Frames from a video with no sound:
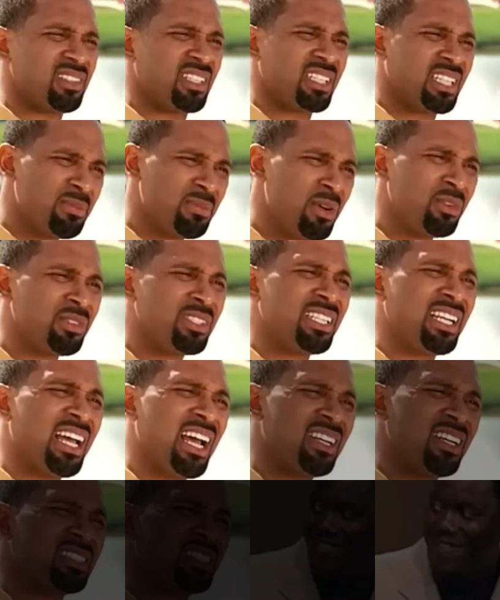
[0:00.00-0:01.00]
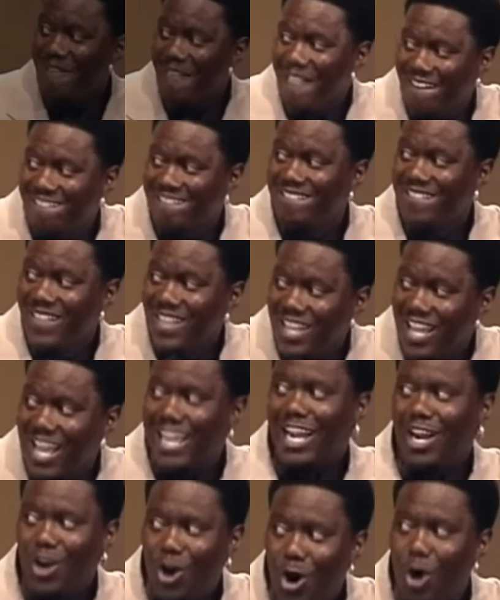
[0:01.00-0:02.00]
doesn't always mean what it sounds
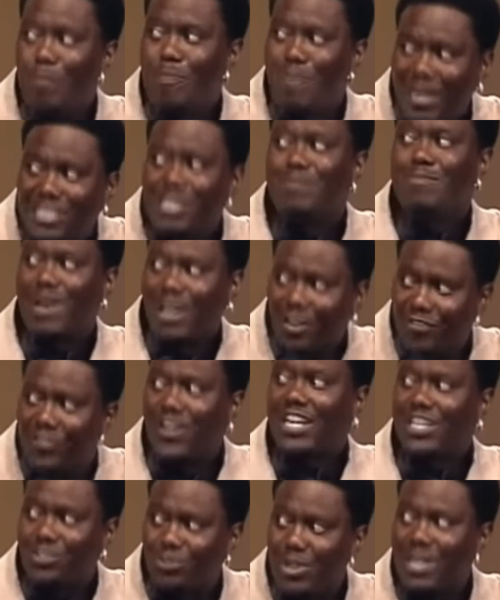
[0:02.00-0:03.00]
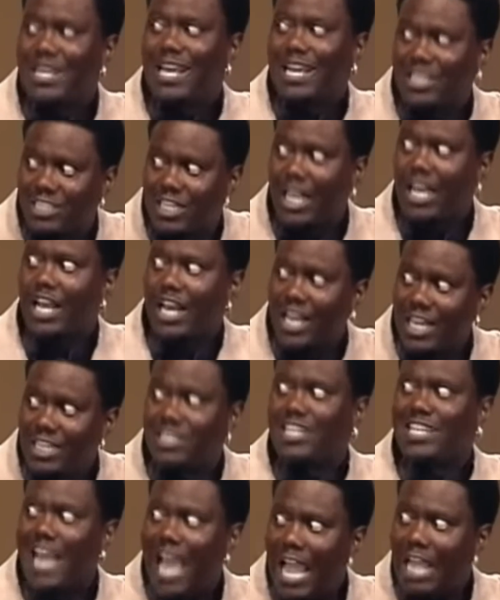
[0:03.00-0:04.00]
like. Some say it's code,
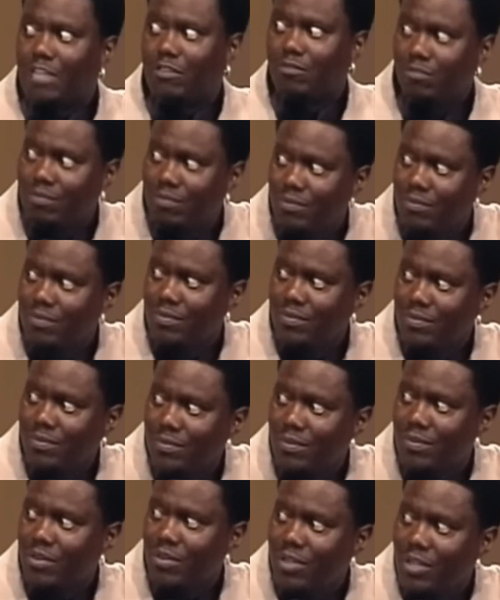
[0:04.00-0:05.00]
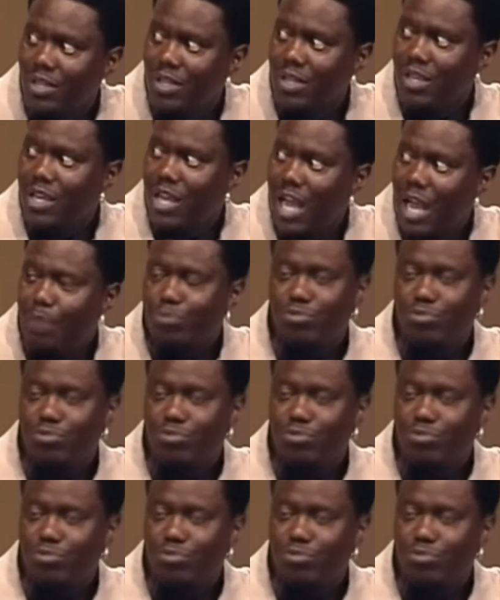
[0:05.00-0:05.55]
a quiet way to cover something